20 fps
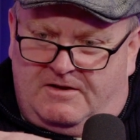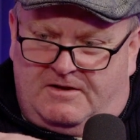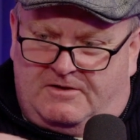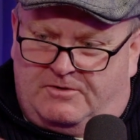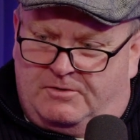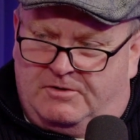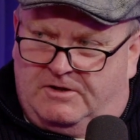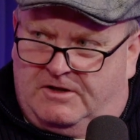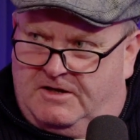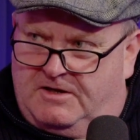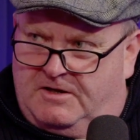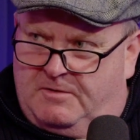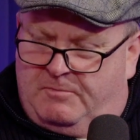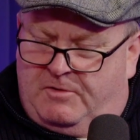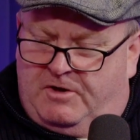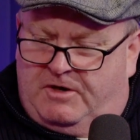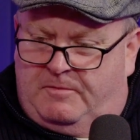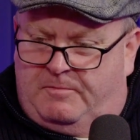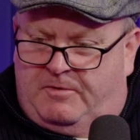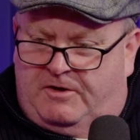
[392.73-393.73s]
I don't lend you
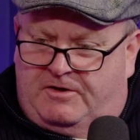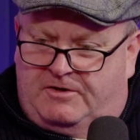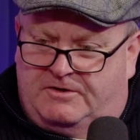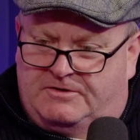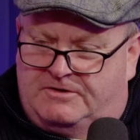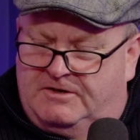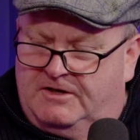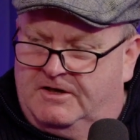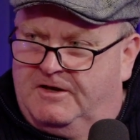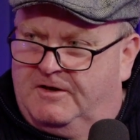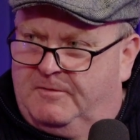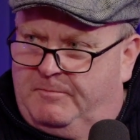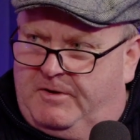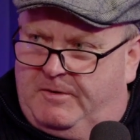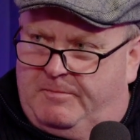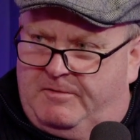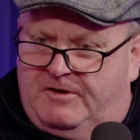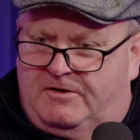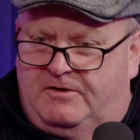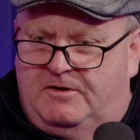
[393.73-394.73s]
money because
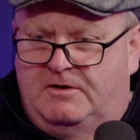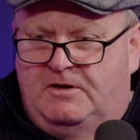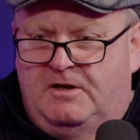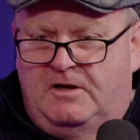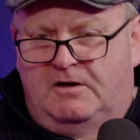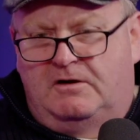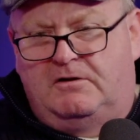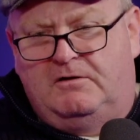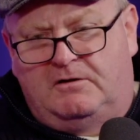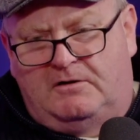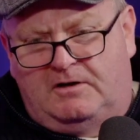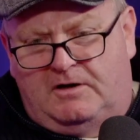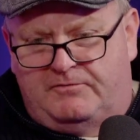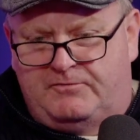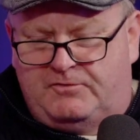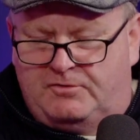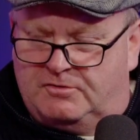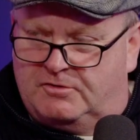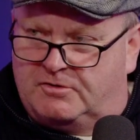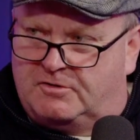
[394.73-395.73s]
people are going, oh, I've
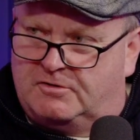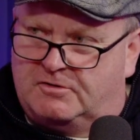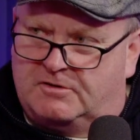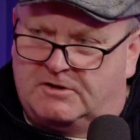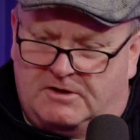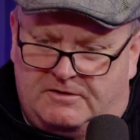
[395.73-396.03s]
no got it.